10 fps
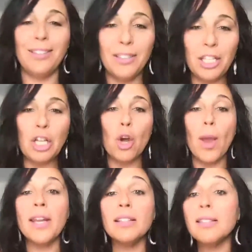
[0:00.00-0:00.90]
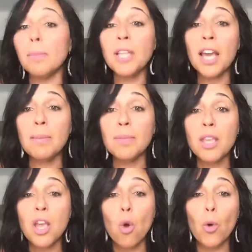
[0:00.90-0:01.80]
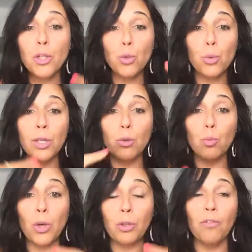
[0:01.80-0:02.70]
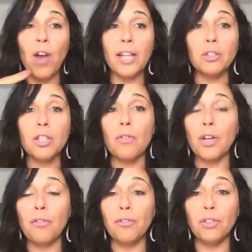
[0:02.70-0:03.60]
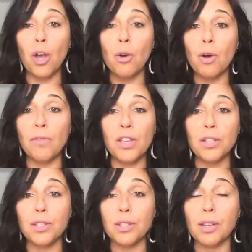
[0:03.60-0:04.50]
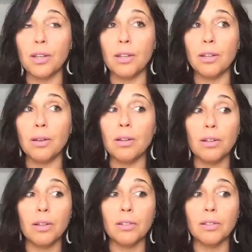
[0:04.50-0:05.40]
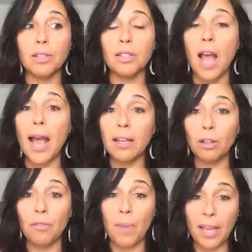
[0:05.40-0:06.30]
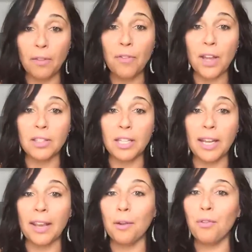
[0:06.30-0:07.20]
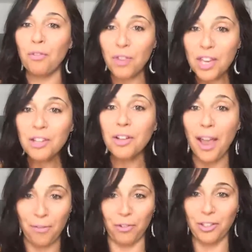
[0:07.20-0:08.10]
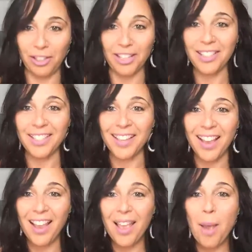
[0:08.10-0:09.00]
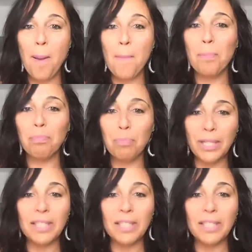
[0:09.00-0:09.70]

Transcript: and it's sometimes when you find yourself in a flow of this style of manifesting, it can feel effortless, but it